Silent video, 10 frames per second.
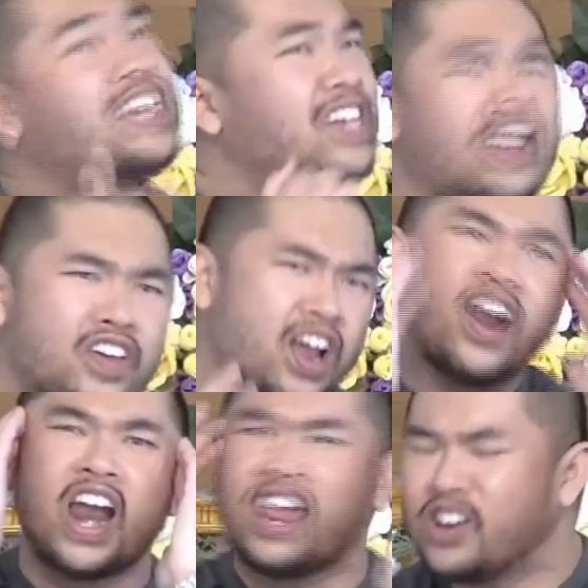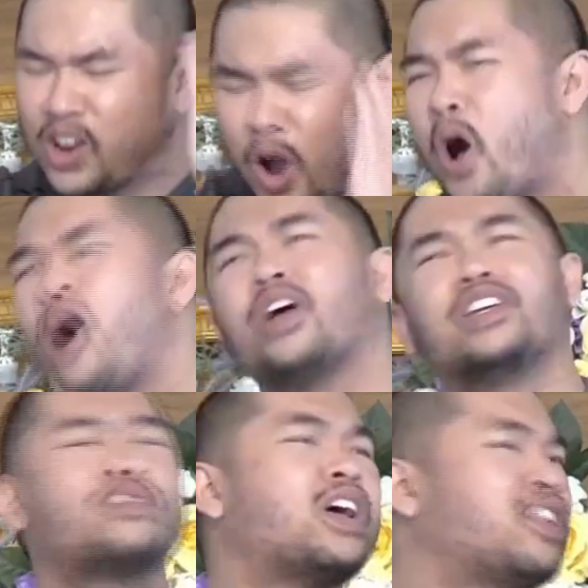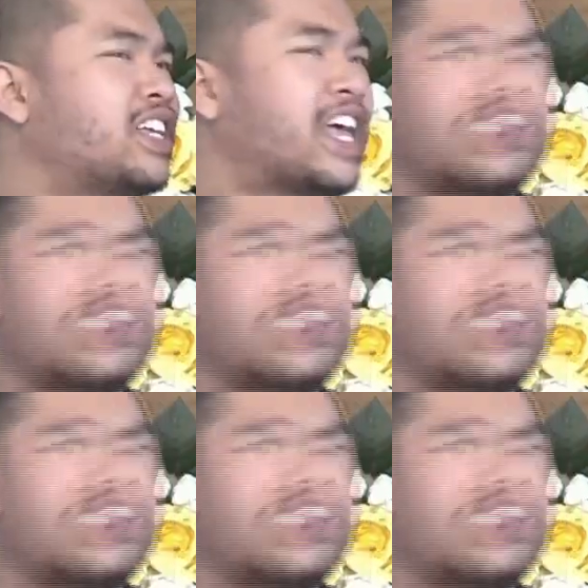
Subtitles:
each other and you're like, oh, it's a red light. They